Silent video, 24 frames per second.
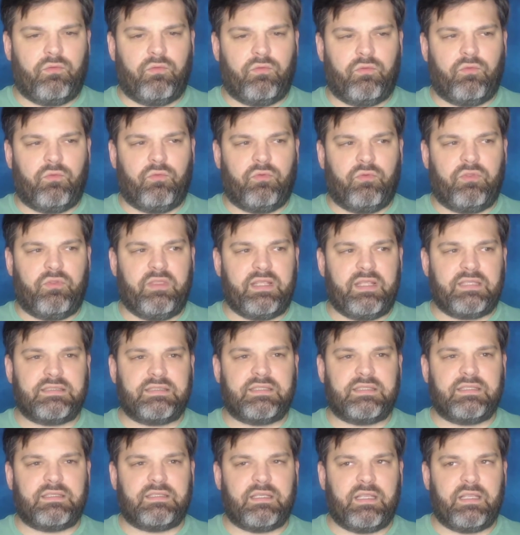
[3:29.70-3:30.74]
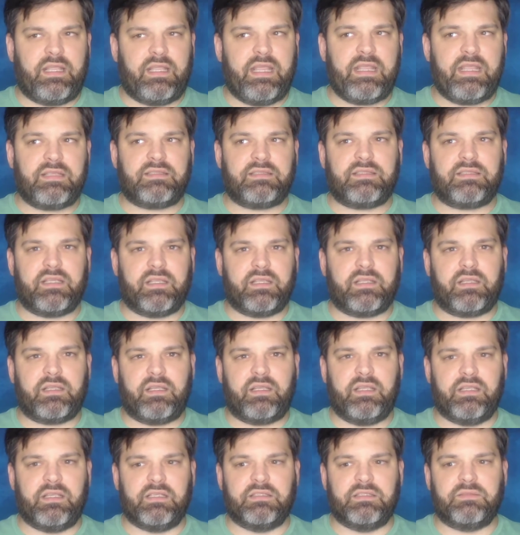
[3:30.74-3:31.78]
this heatsink
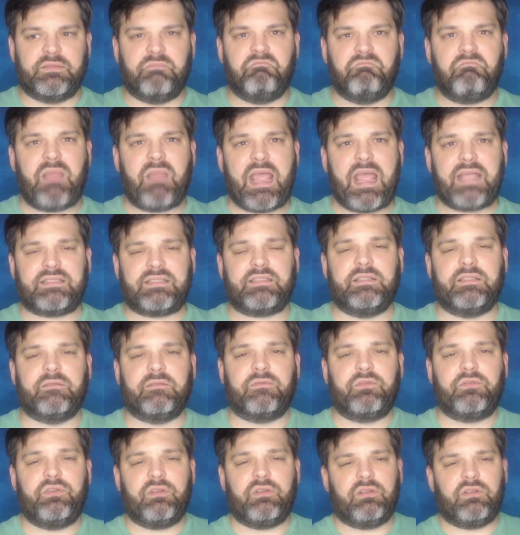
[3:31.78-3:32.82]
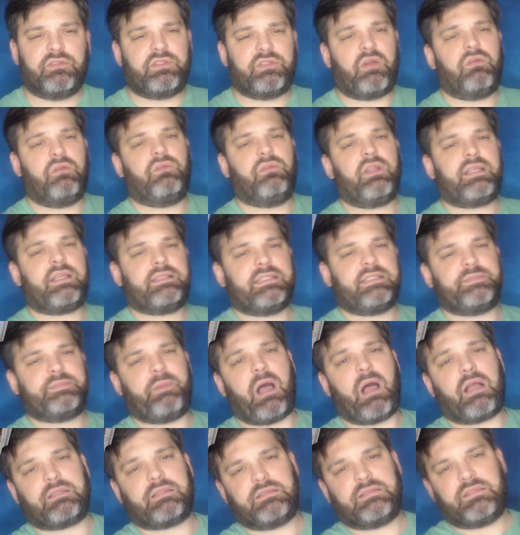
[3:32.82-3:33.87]
is massive. So look at this
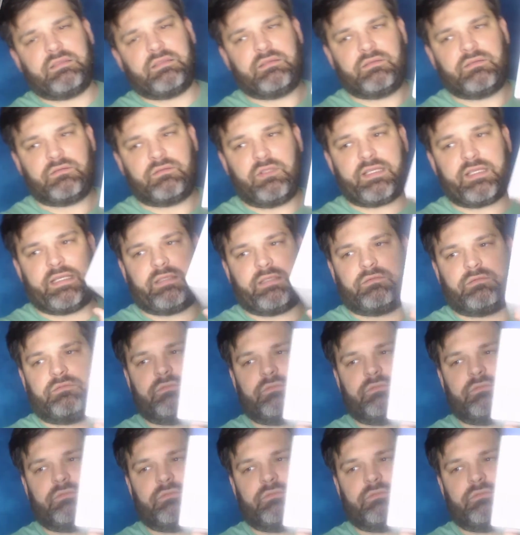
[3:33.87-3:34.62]
box. Look at it.